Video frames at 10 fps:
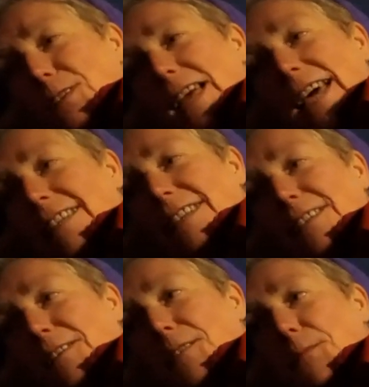and
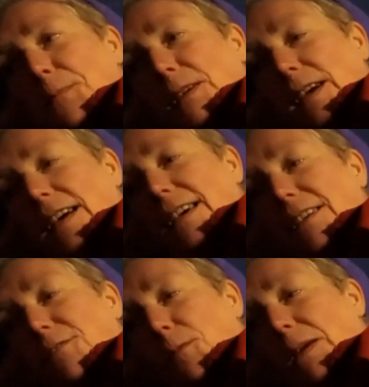editing in them. Uh,
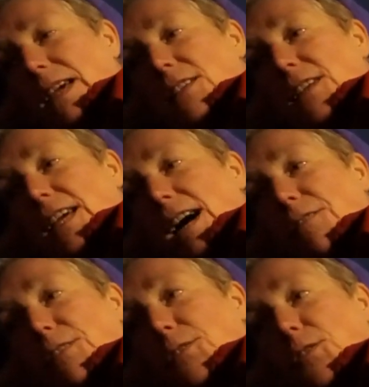for me, it's like
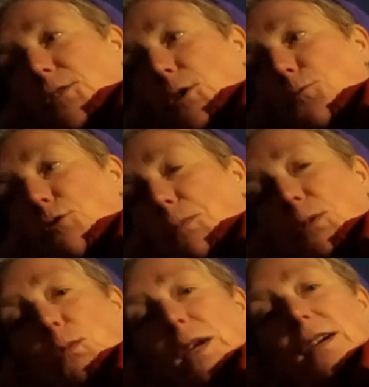having two trips
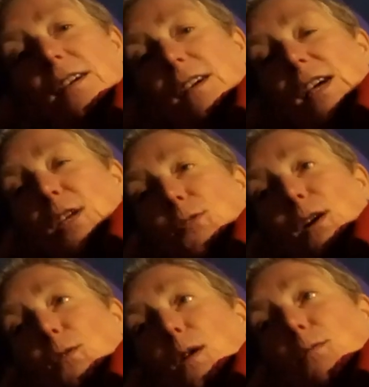a week. So
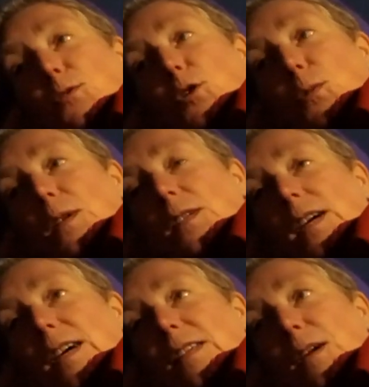I go out and do it,
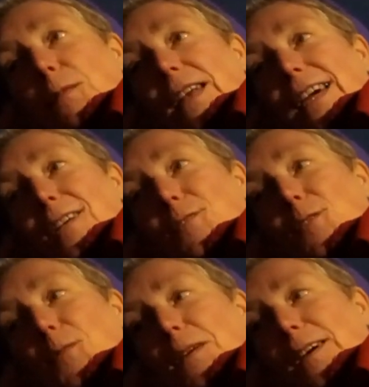yeah? And then when I get
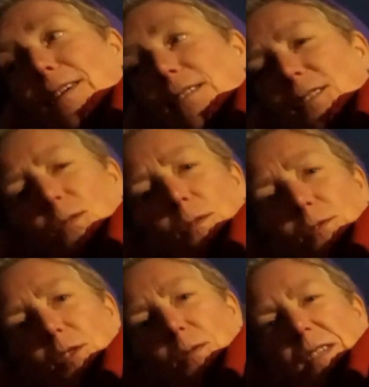home, yeah? Go out
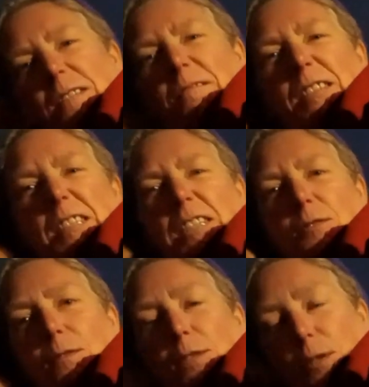and do it, yeah?
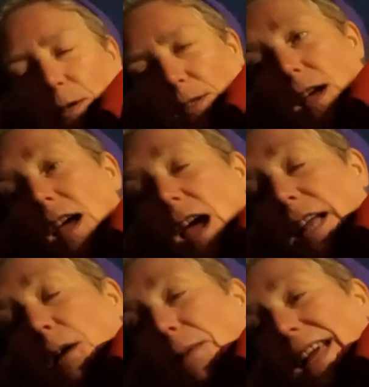Go out and do it.
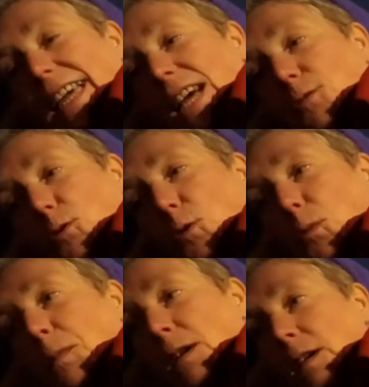And then when I get
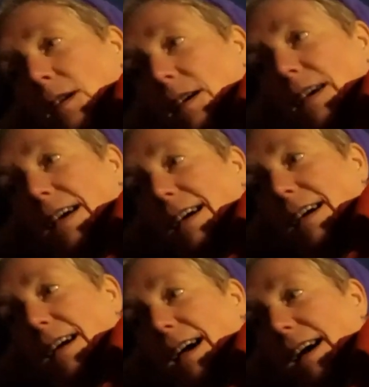home, uh,
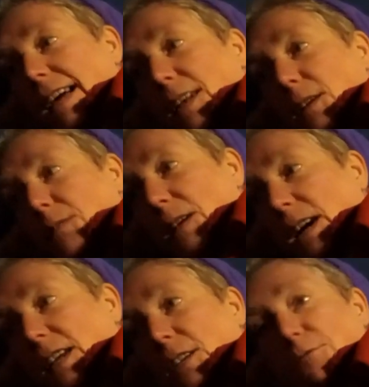I get the I
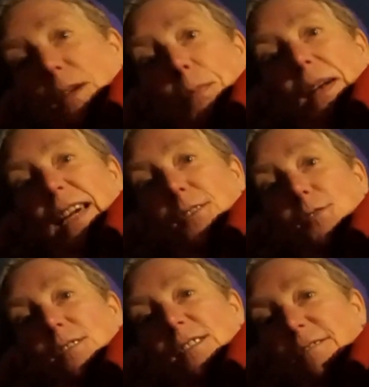get the replay and
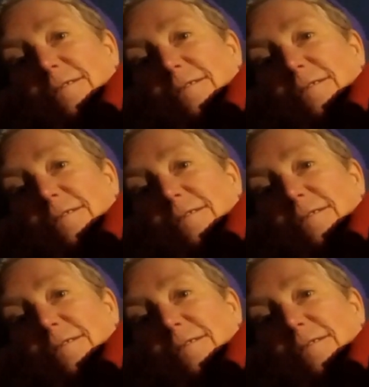all.